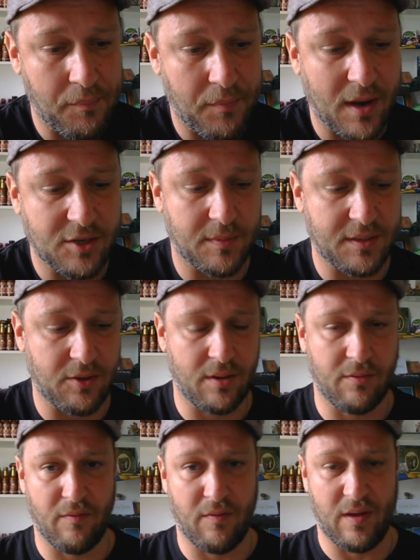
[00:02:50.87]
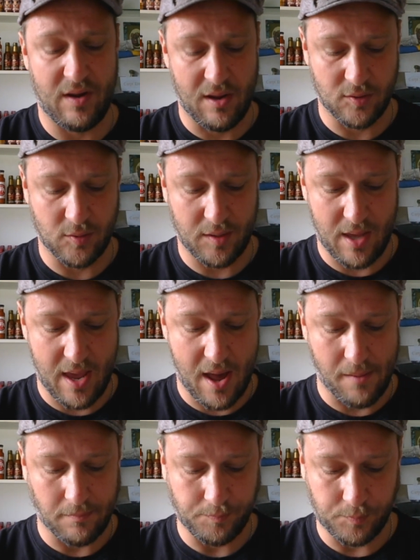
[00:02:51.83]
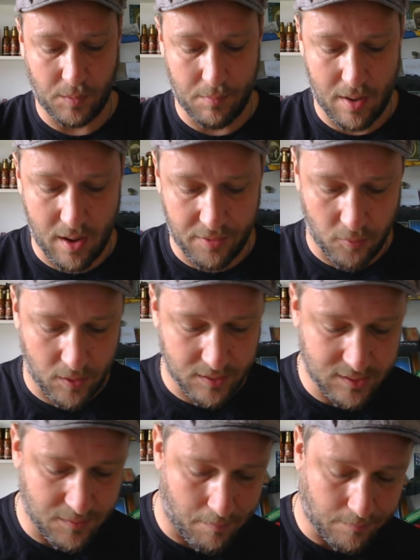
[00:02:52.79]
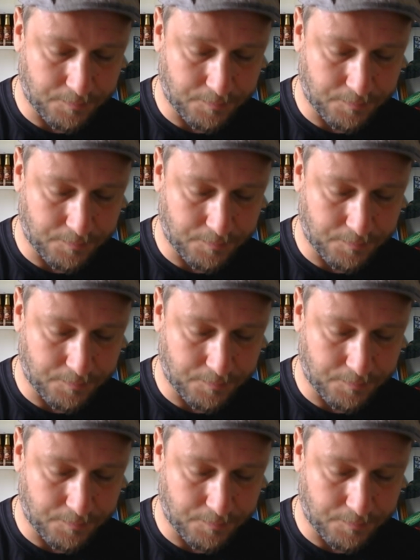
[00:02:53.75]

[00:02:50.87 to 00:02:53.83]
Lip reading: I shall be doing the videos with the my other ones,